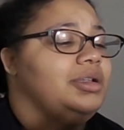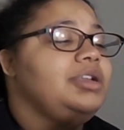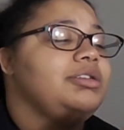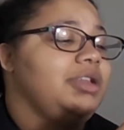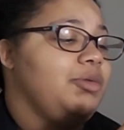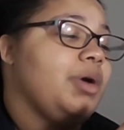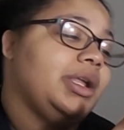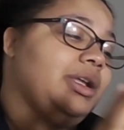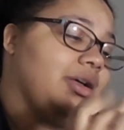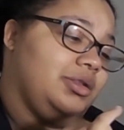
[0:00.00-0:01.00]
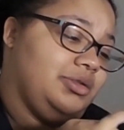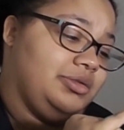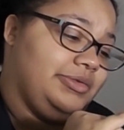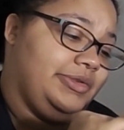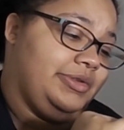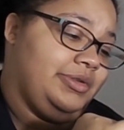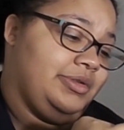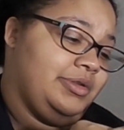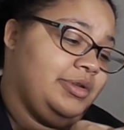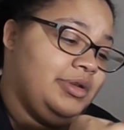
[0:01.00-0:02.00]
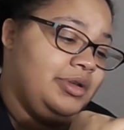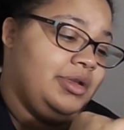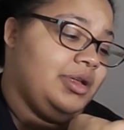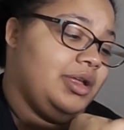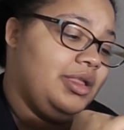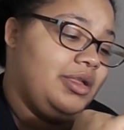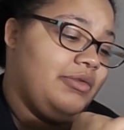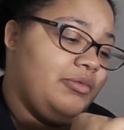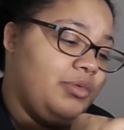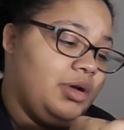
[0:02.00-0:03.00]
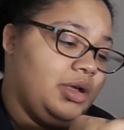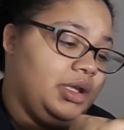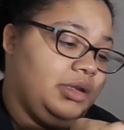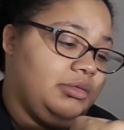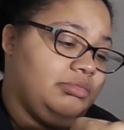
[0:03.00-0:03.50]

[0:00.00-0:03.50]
Literally wine colors. I love wine.